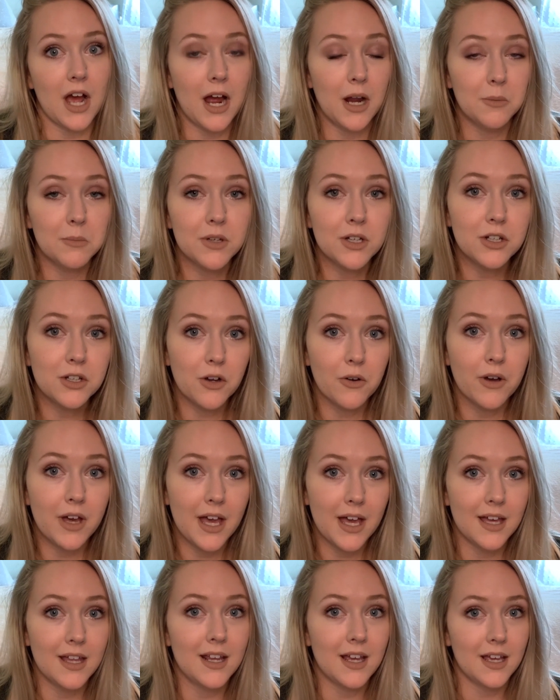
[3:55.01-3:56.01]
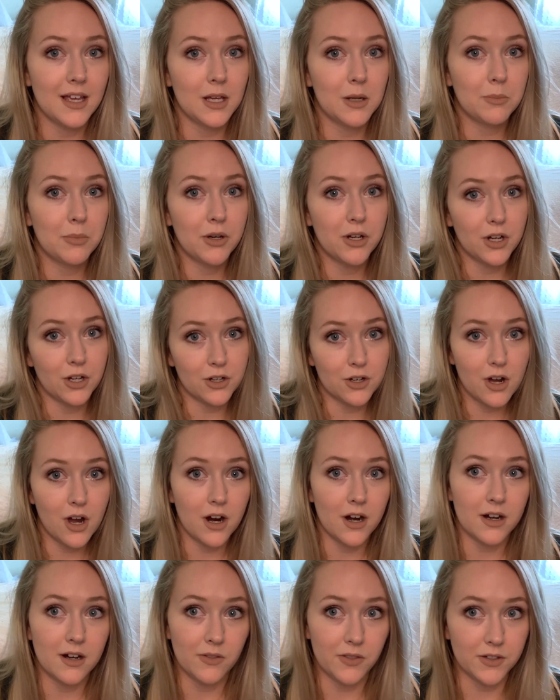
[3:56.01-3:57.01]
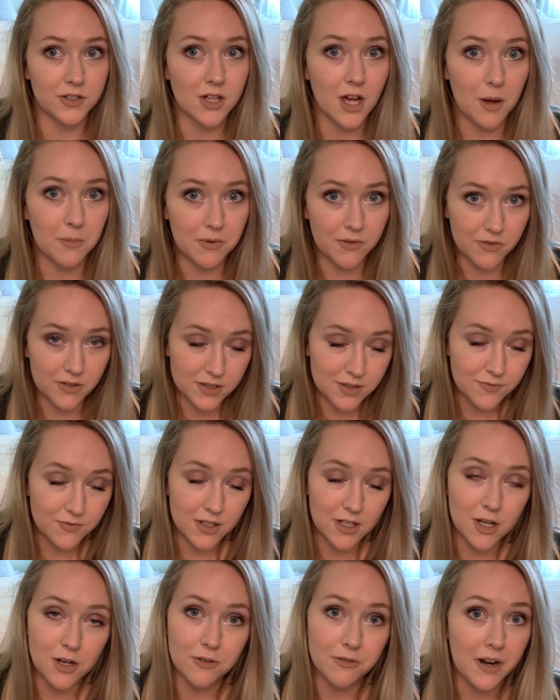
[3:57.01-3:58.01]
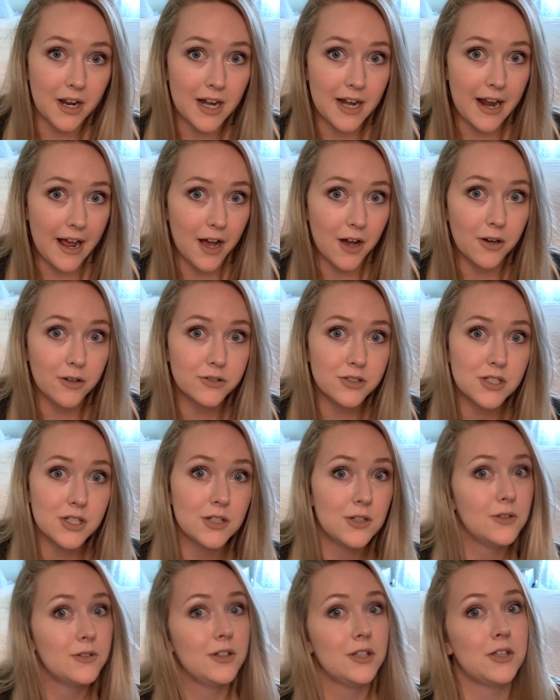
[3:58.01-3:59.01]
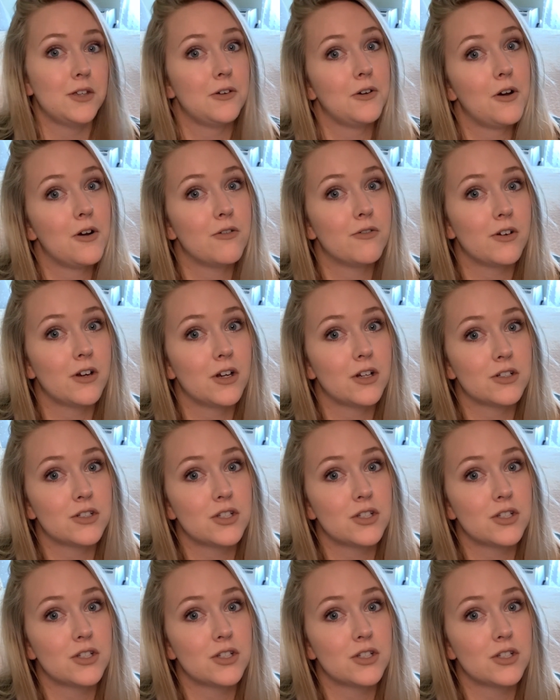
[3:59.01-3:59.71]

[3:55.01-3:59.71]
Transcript: I'm gonna go ahead and put a card at the top of this video right now to link you over